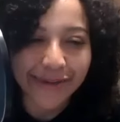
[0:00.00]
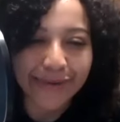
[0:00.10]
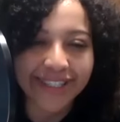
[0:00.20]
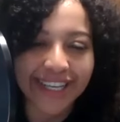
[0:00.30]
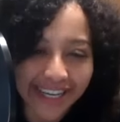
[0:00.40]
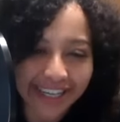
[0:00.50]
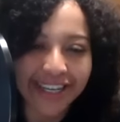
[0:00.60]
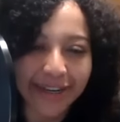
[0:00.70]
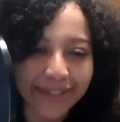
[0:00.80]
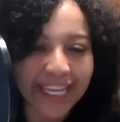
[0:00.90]
It was like
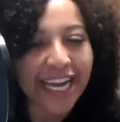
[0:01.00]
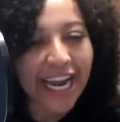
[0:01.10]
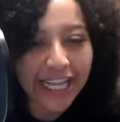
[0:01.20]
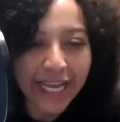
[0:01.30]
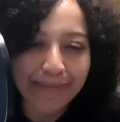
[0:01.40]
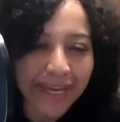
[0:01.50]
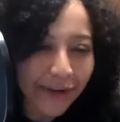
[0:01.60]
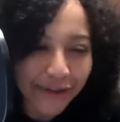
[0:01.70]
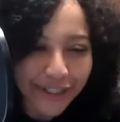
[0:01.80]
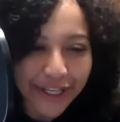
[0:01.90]
kind of like
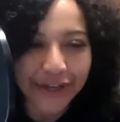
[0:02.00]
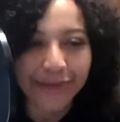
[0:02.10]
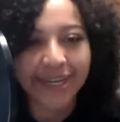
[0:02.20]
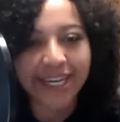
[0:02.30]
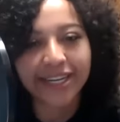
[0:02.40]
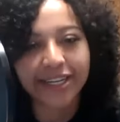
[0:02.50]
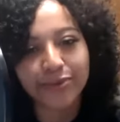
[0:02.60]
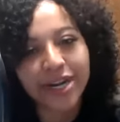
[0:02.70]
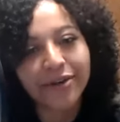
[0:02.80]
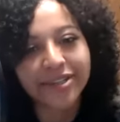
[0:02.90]
Beatles a little bit is
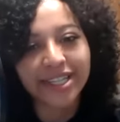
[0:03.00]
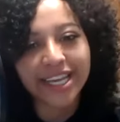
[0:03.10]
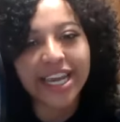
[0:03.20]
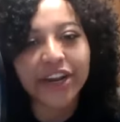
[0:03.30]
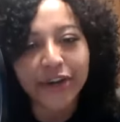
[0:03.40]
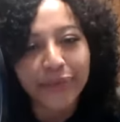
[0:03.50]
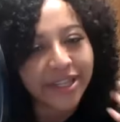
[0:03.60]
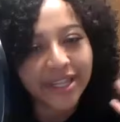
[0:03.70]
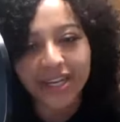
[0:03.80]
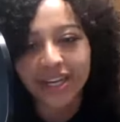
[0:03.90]
what I was like hearing
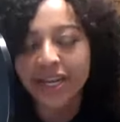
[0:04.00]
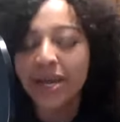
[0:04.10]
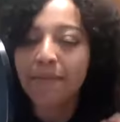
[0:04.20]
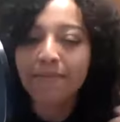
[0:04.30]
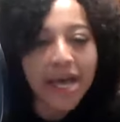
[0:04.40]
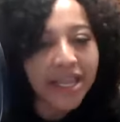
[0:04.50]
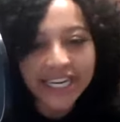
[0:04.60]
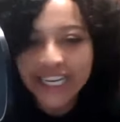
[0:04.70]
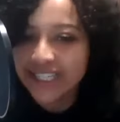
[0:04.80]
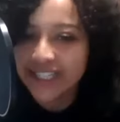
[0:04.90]
with the
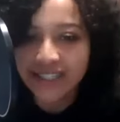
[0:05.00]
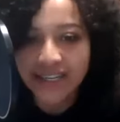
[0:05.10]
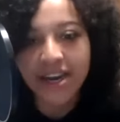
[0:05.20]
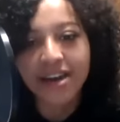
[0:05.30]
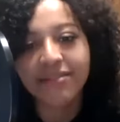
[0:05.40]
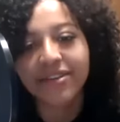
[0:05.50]
melodies and stuff.